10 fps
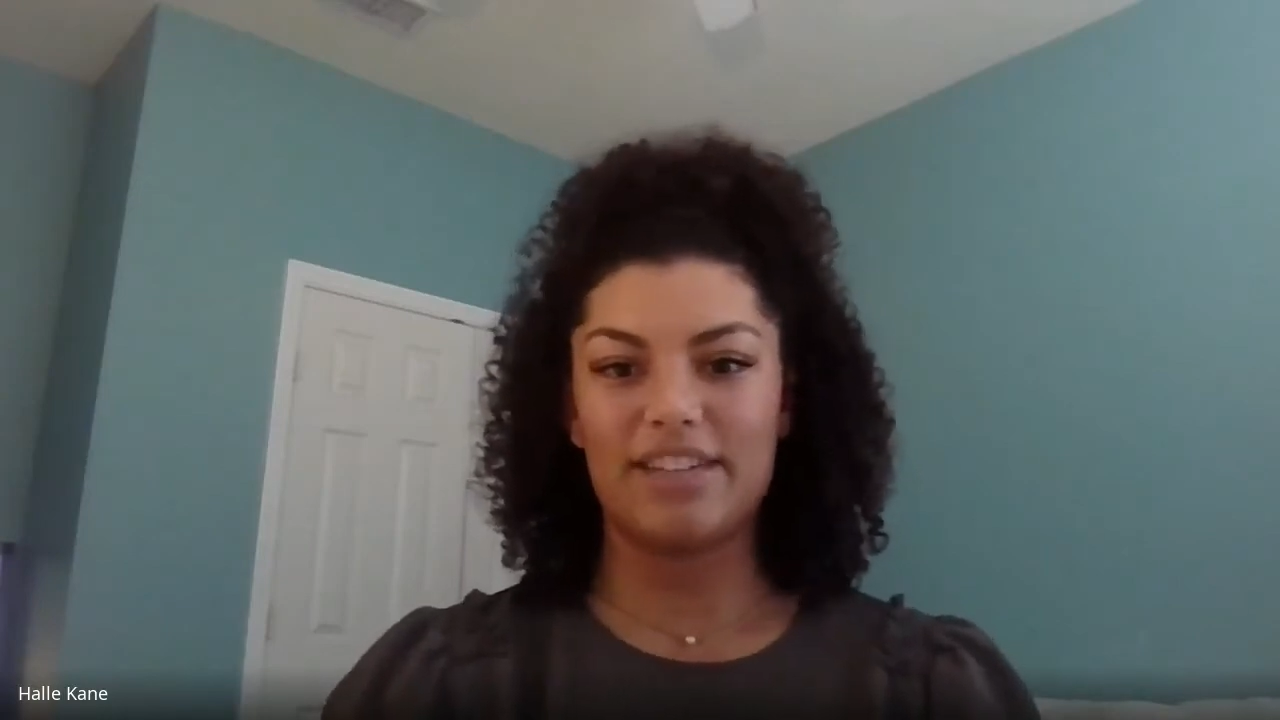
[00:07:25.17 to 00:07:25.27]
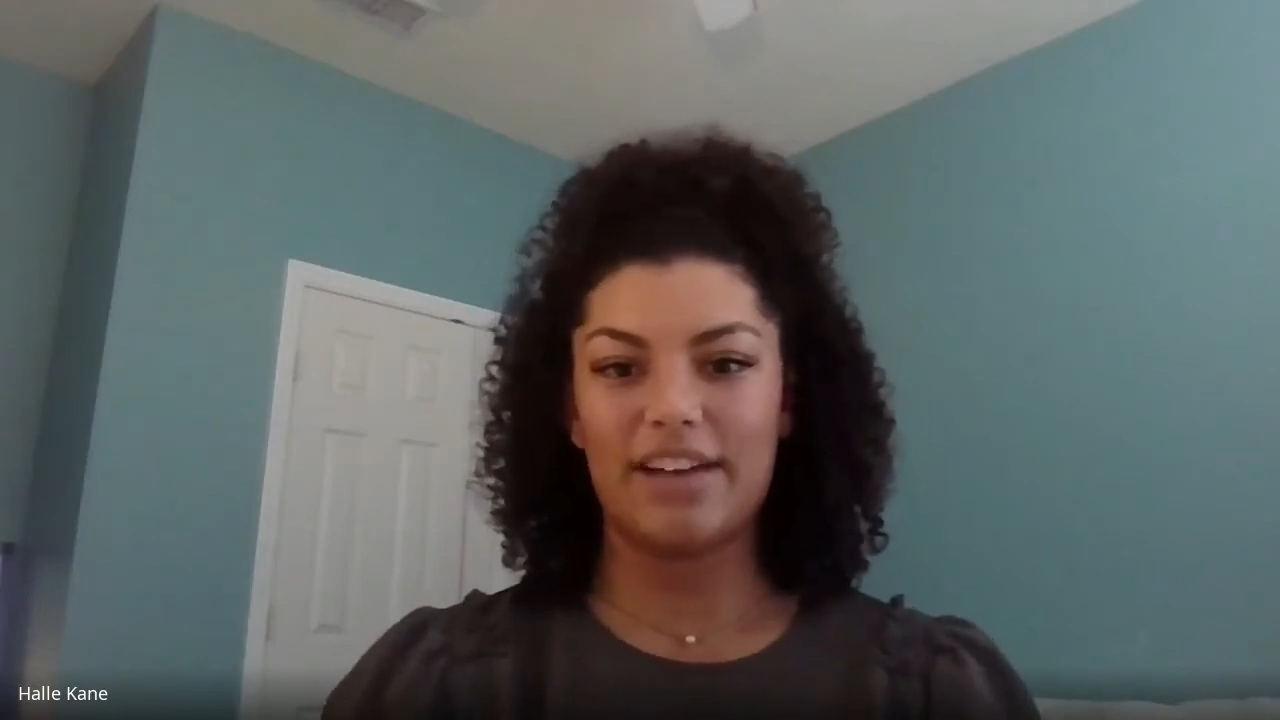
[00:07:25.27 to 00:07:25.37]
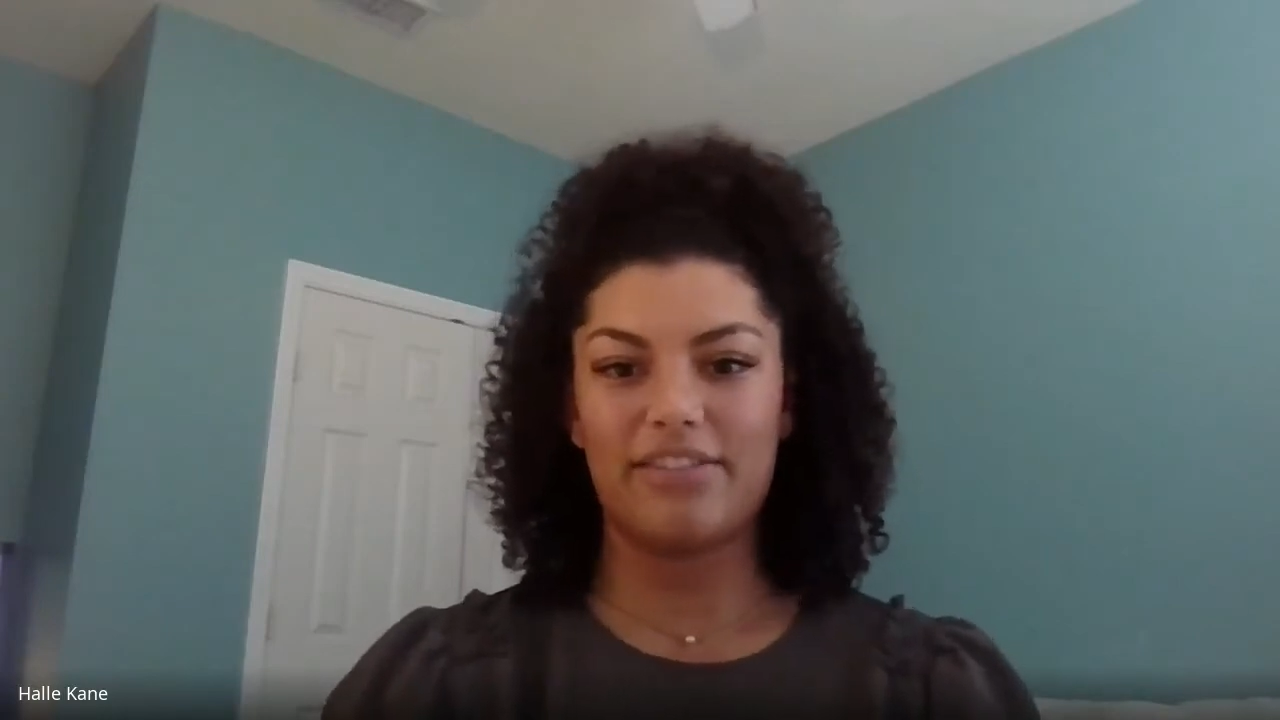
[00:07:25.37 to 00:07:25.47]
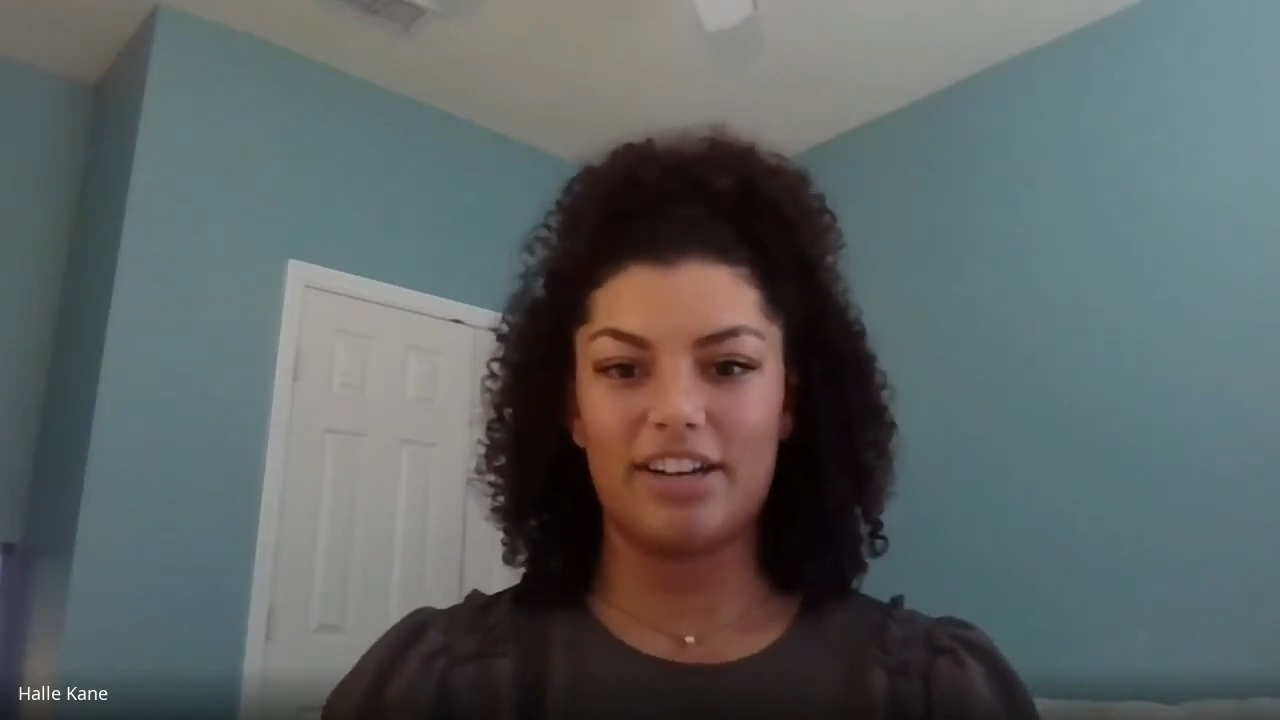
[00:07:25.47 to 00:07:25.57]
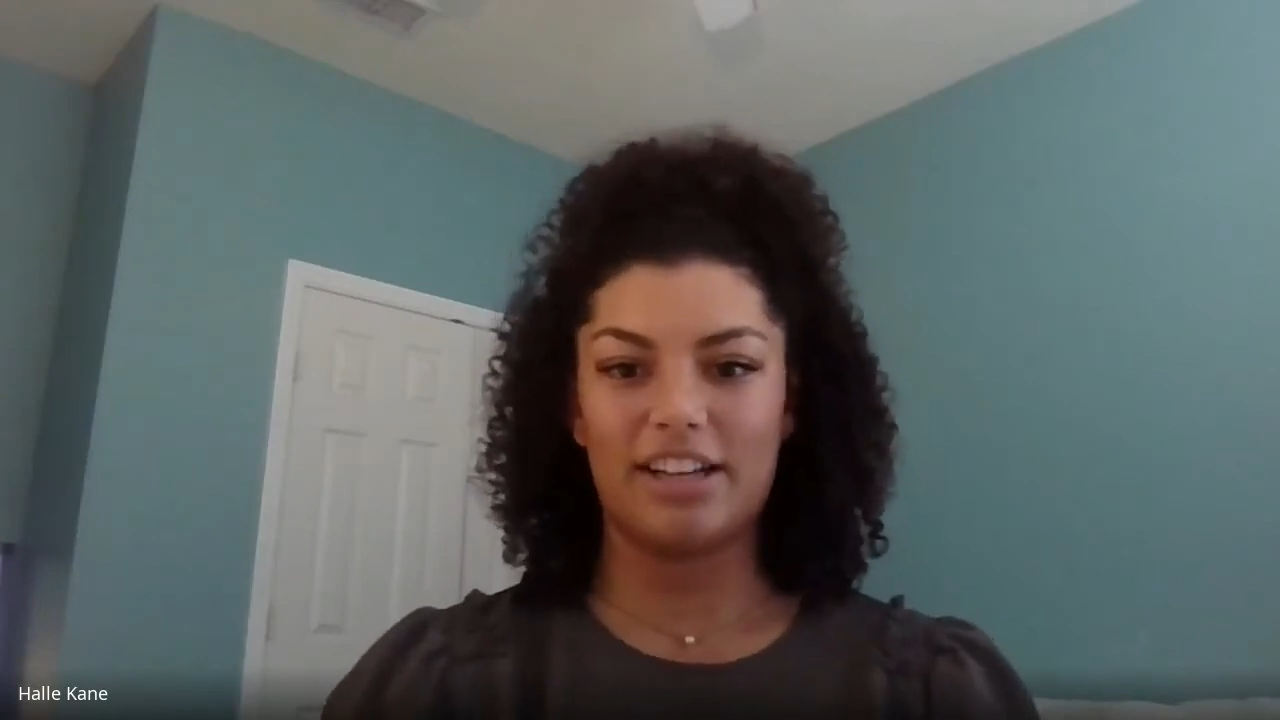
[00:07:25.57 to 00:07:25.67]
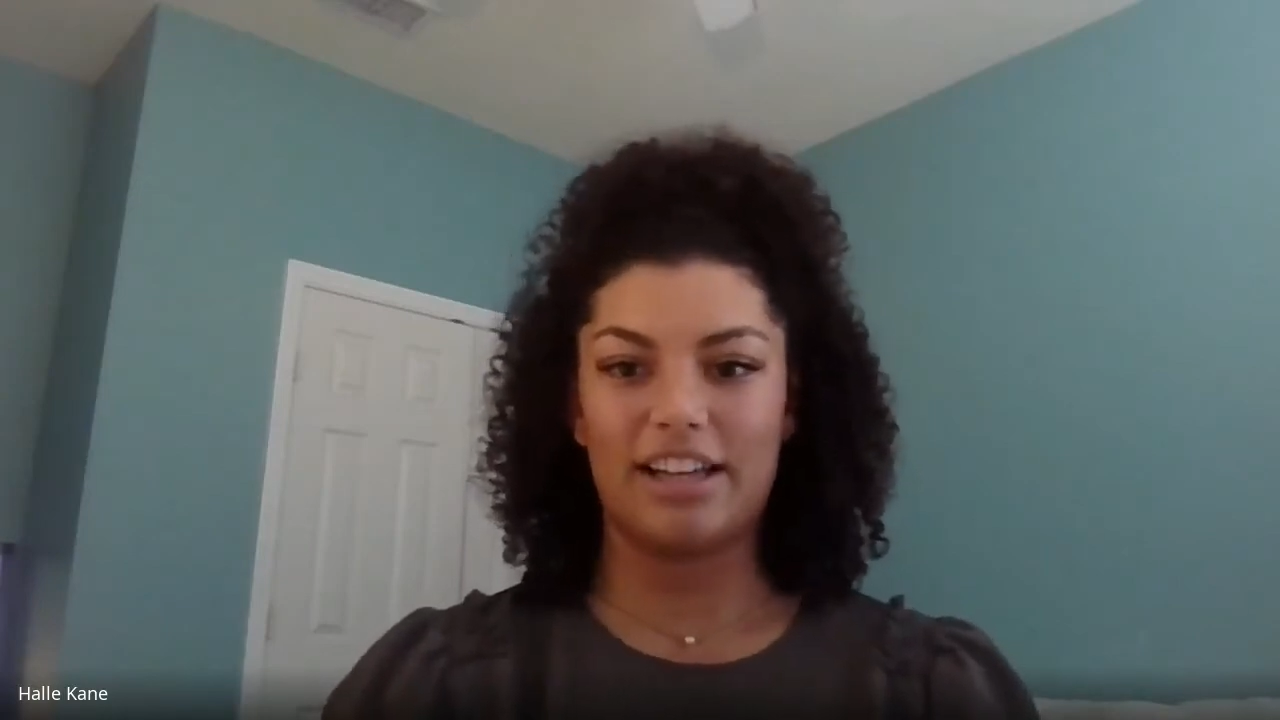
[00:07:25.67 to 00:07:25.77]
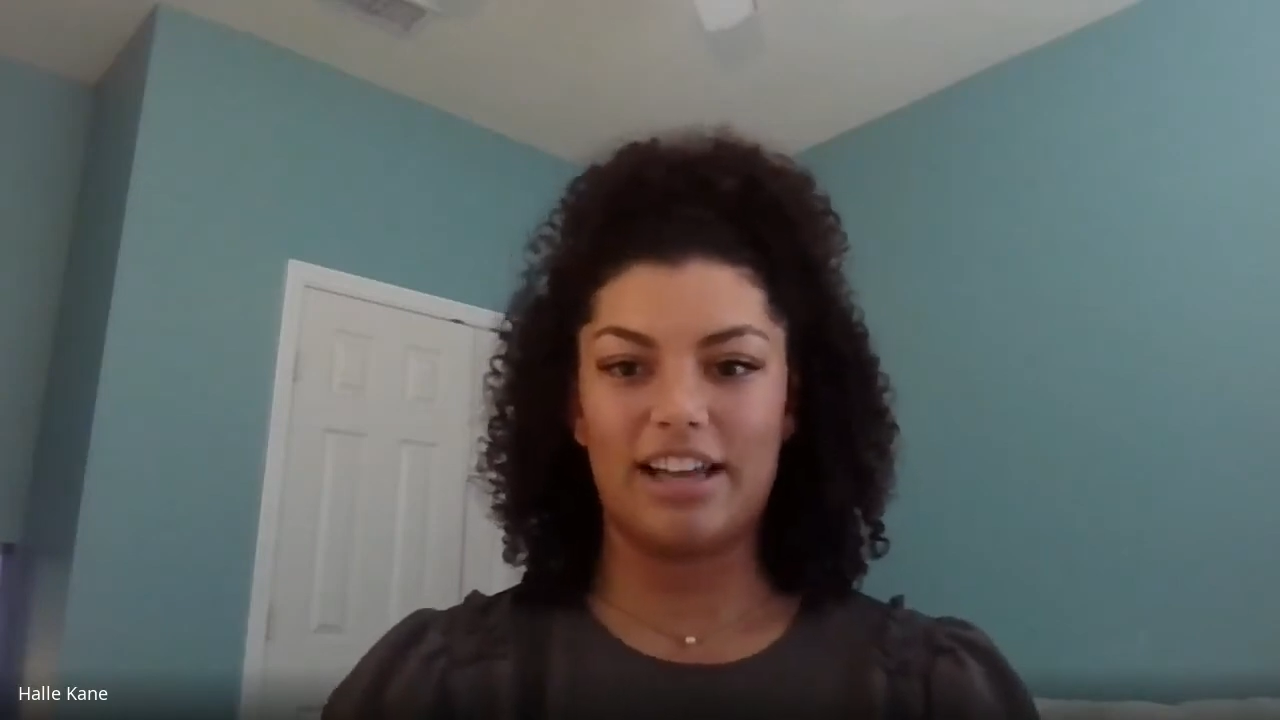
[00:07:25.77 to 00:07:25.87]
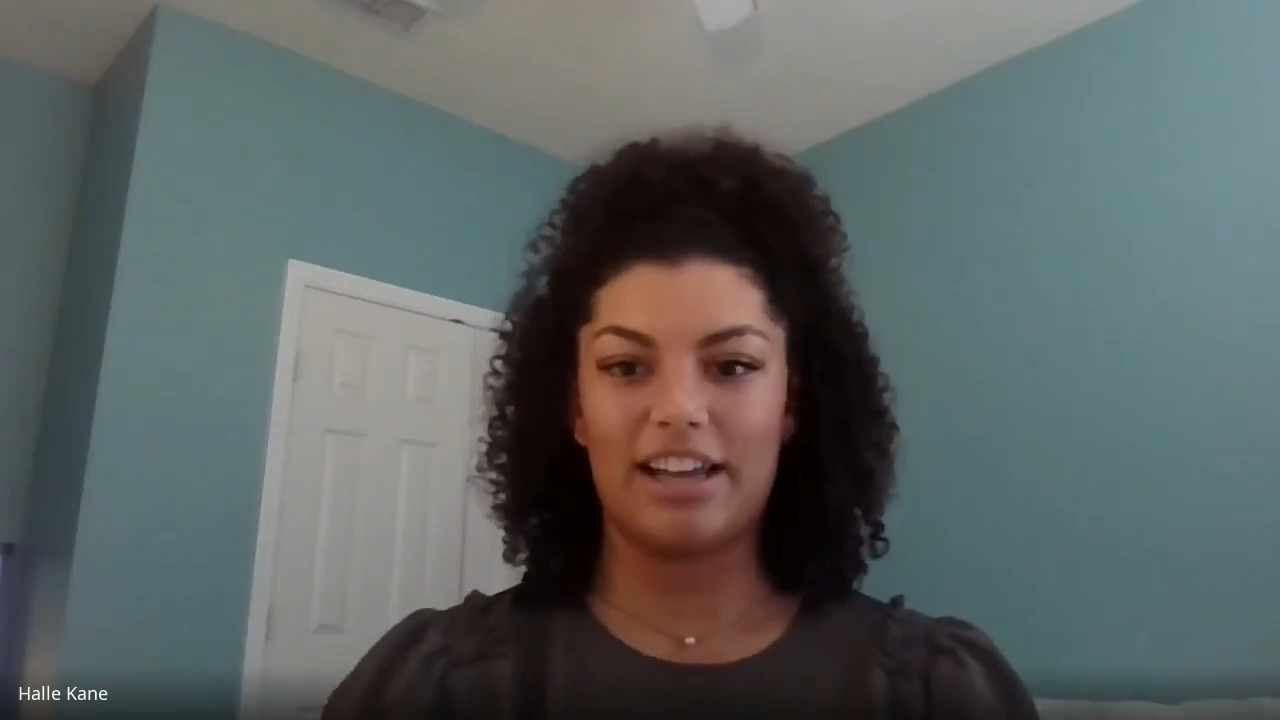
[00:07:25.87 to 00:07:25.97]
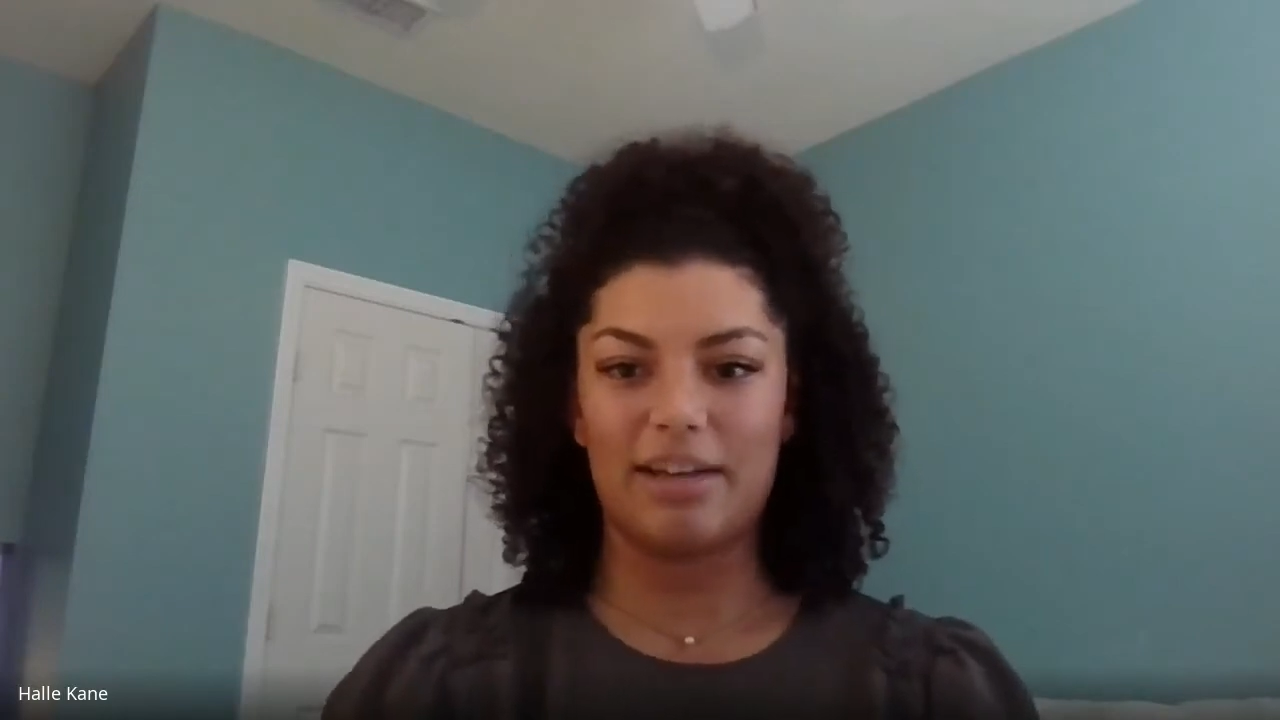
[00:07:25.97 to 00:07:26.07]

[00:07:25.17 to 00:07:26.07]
definitely,